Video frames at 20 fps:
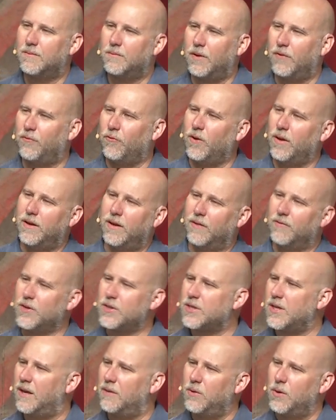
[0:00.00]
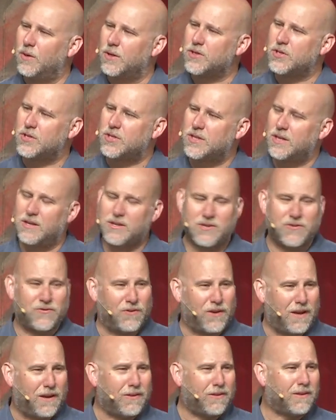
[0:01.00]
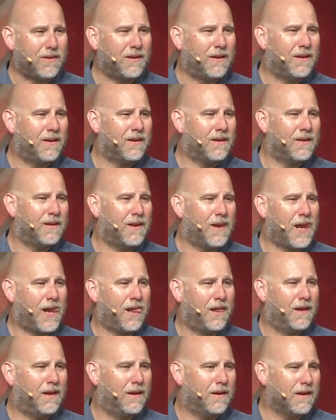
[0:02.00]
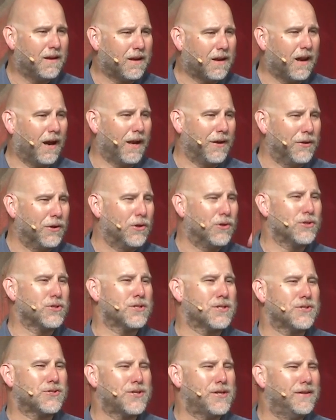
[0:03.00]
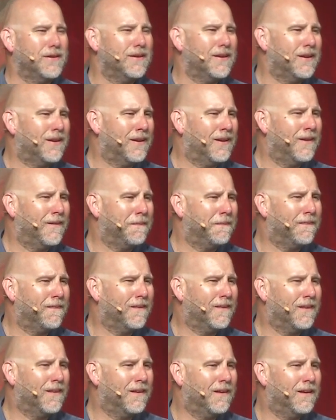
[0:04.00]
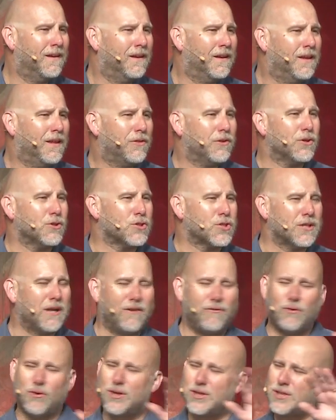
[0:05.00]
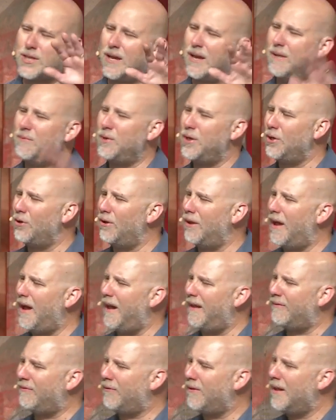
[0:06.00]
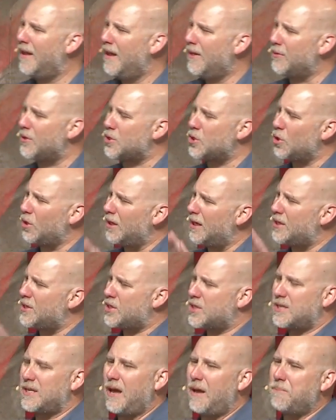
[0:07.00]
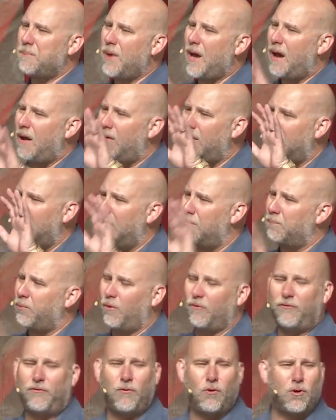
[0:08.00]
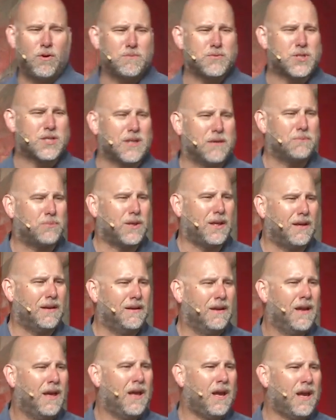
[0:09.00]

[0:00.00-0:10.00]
My friend, every time you exercise faith, God notices it. There's never a time in your life that you're going to step out and perform something